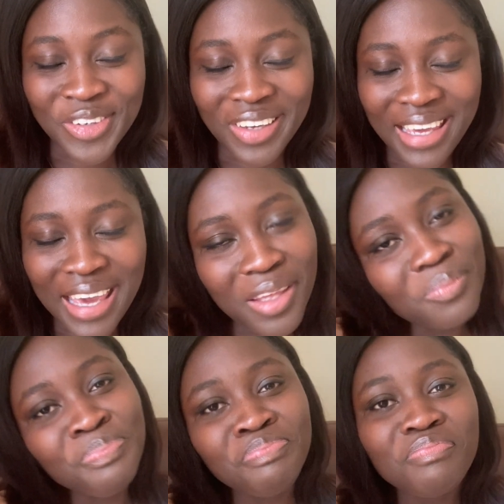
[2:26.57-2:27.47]
Okay,
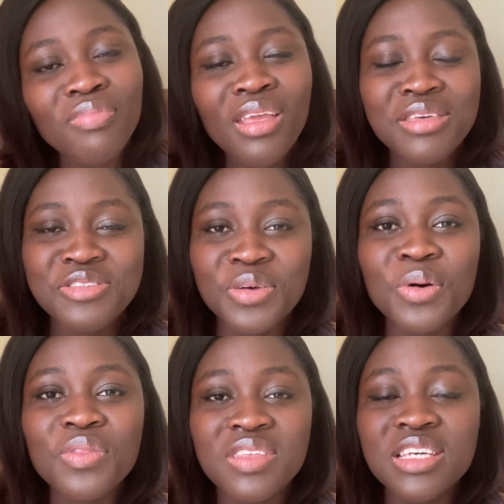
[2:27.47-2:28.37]

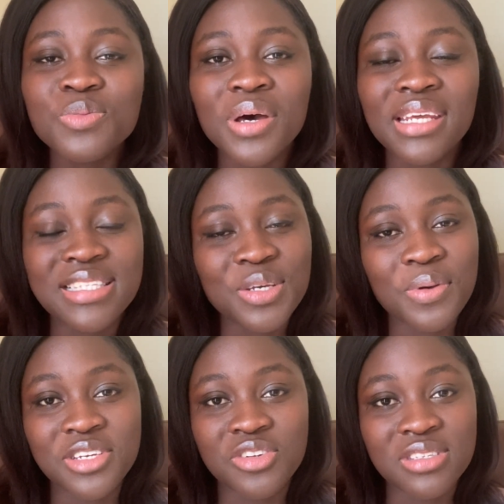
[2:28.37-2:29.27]
so these 180
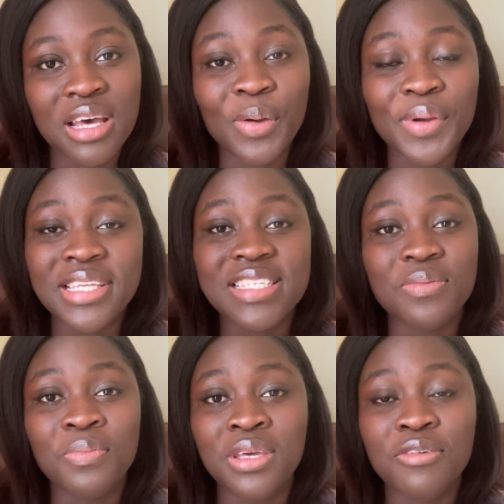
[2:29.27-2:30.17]
questions are going to
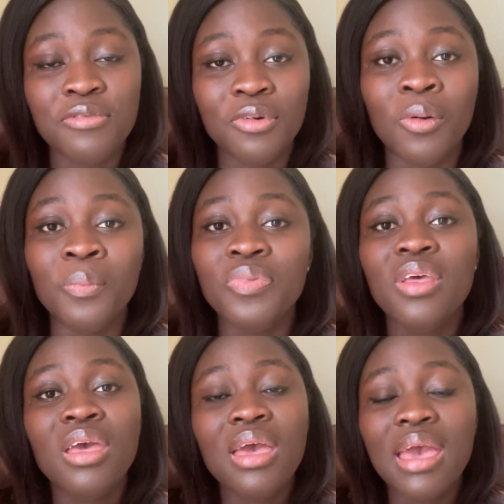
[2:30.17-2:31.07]
be from
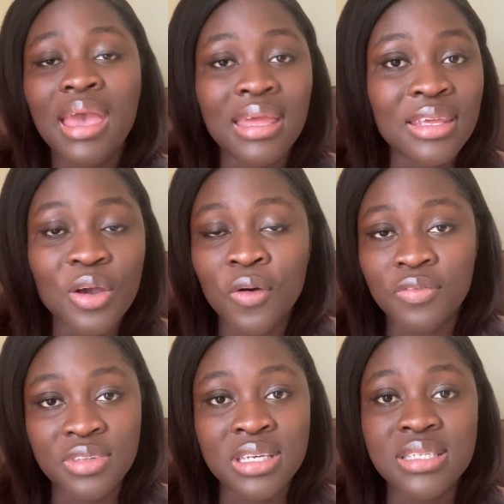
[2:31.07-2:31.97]
any
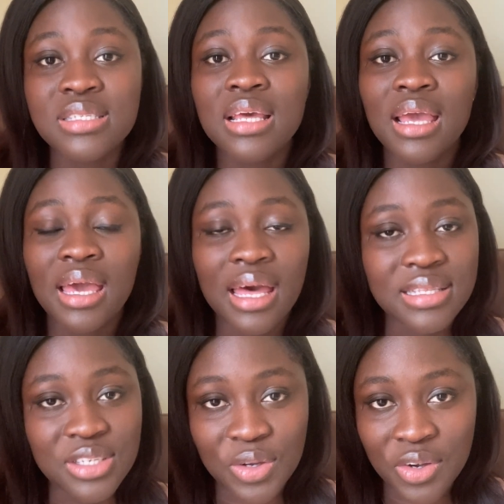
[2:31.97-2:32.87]
of these
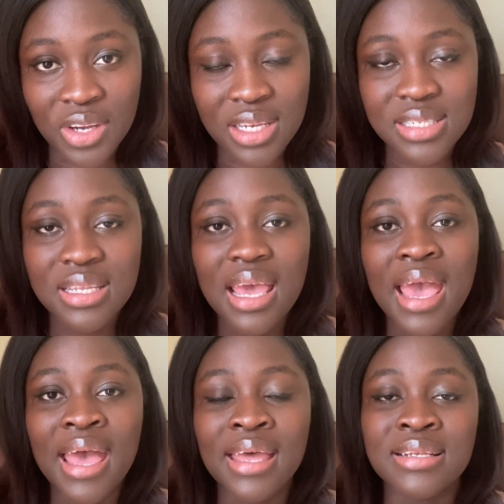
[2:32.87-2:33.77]
categories,
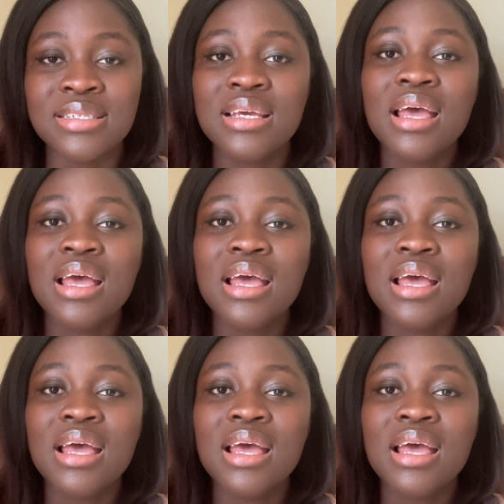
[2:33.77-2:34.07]
and